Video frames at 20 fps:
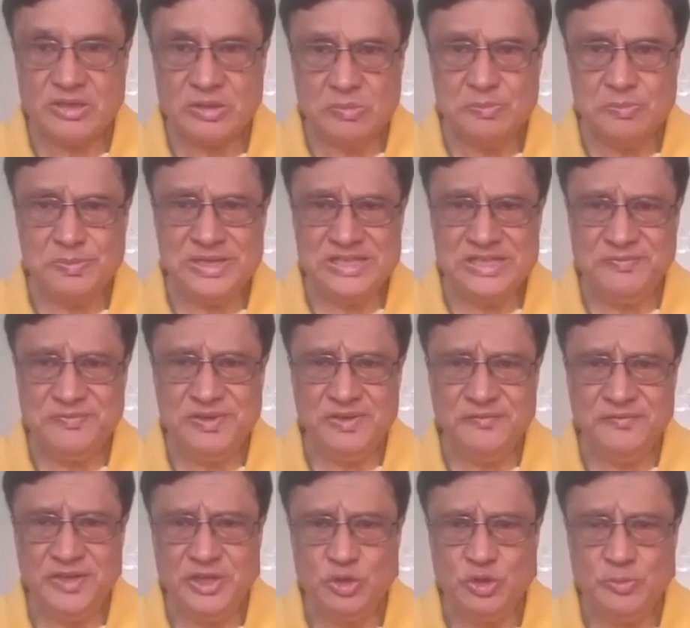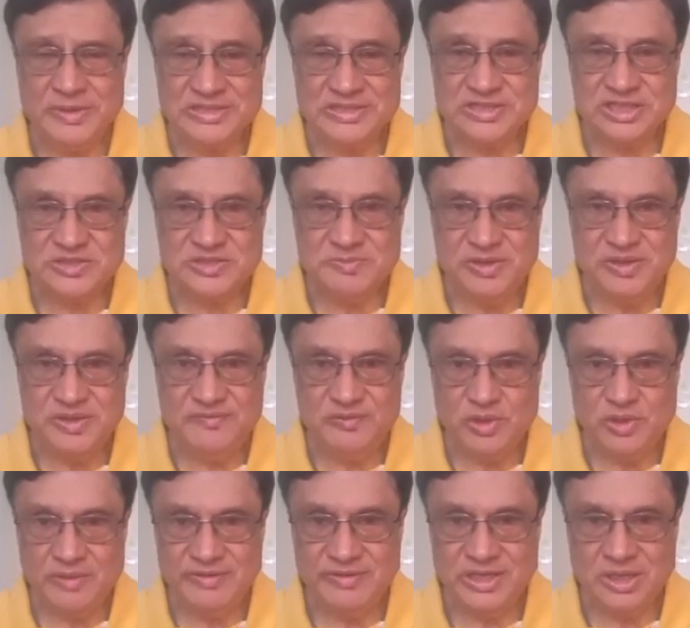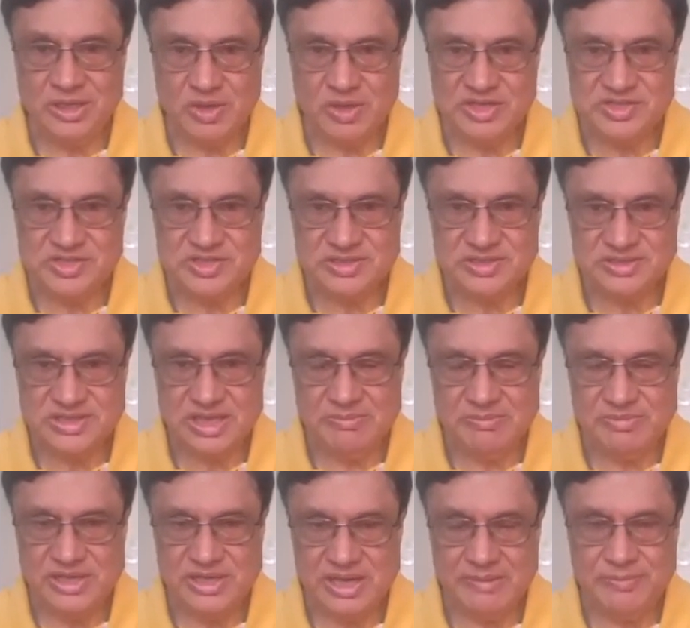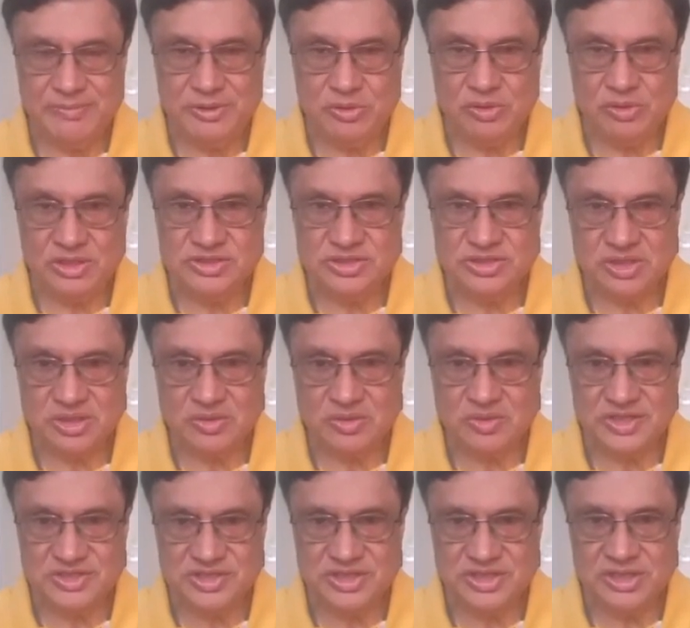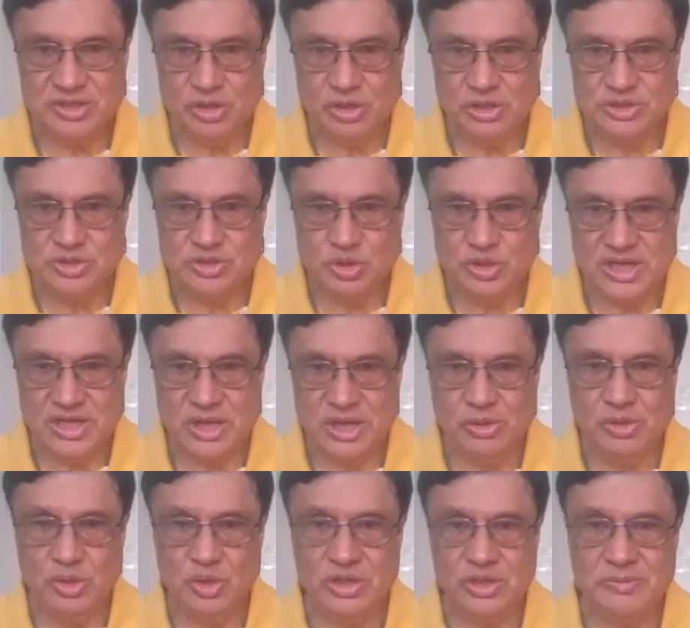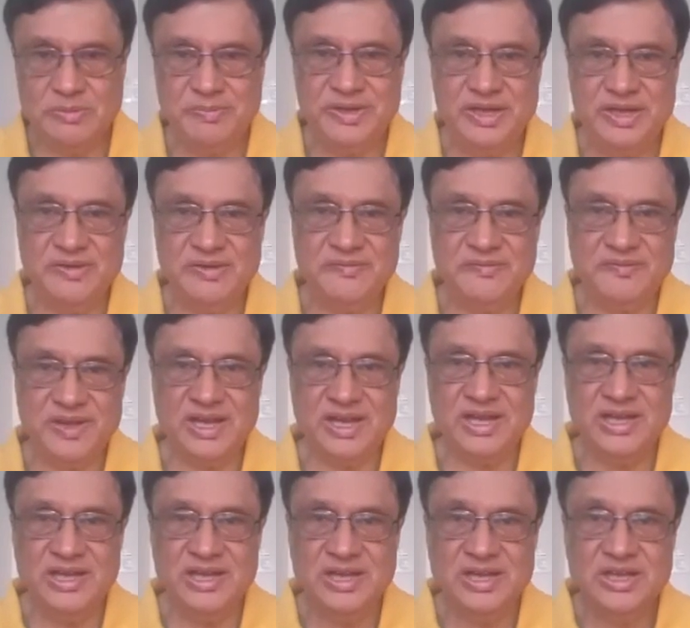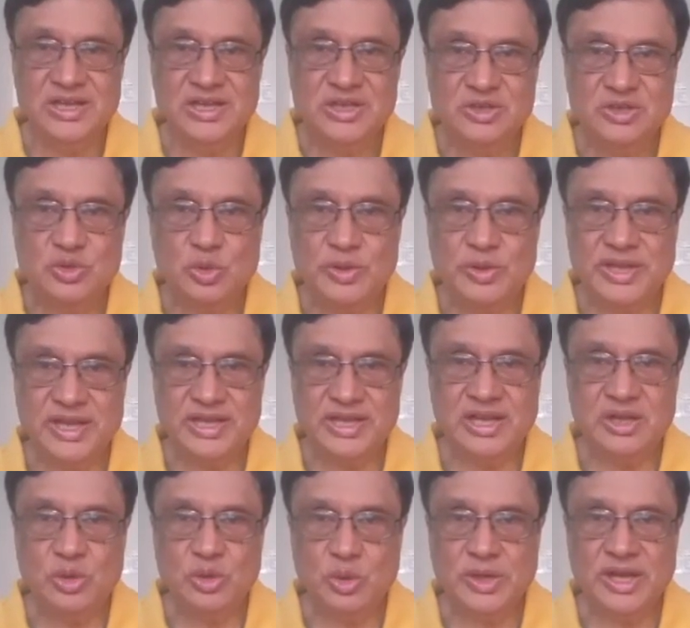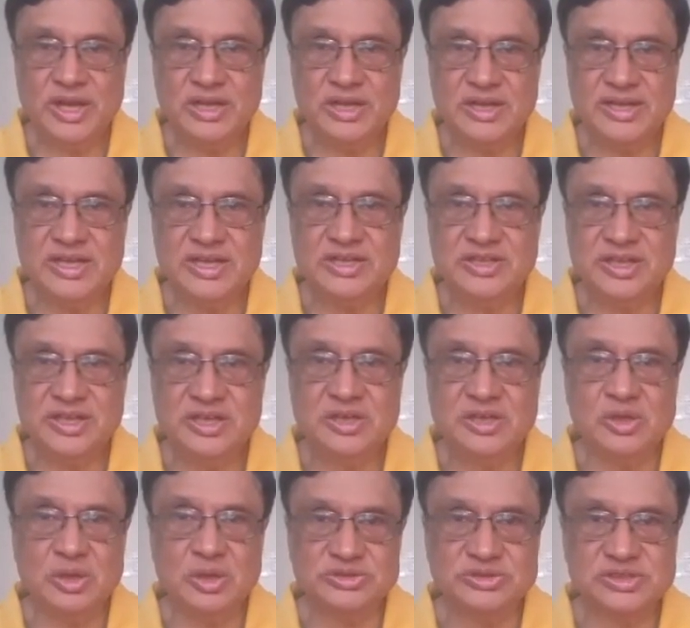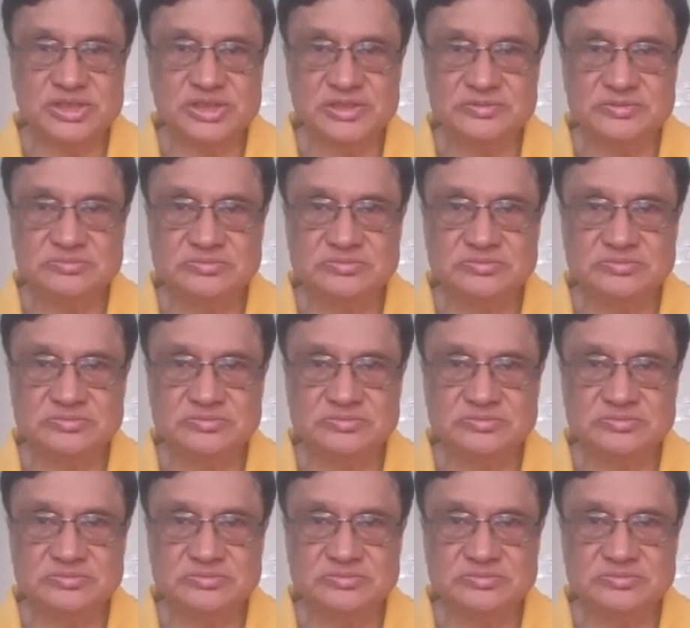Please feel free to message me if you have any questions. I'll be happy to answer a question, and also download the PDF file to take a look at anything closely.